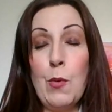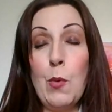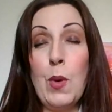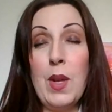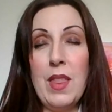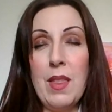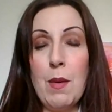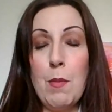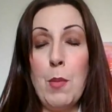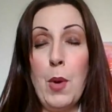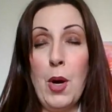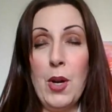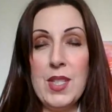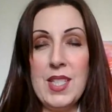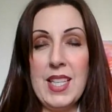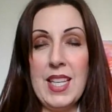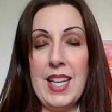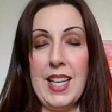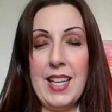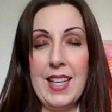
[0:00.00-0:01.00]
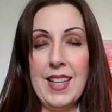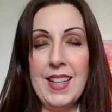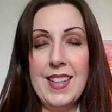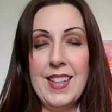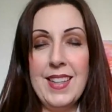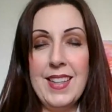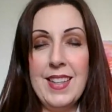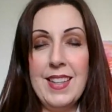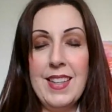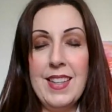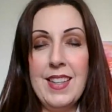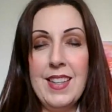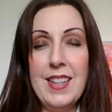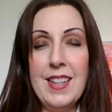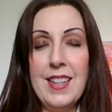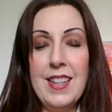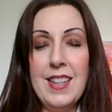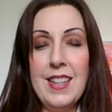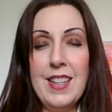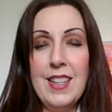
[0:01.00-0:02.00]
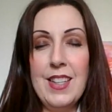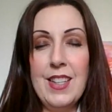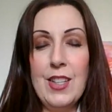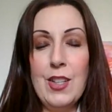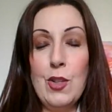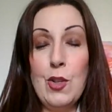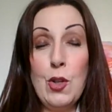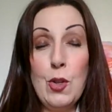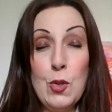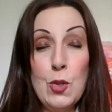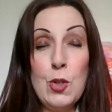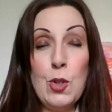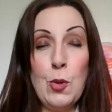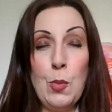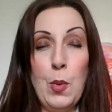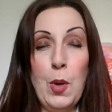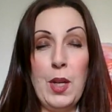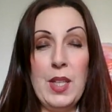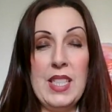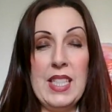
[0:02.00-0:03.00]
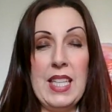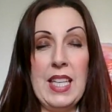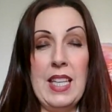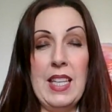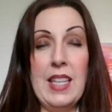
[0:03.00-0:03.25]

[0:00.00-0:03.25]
with a body. Use your body.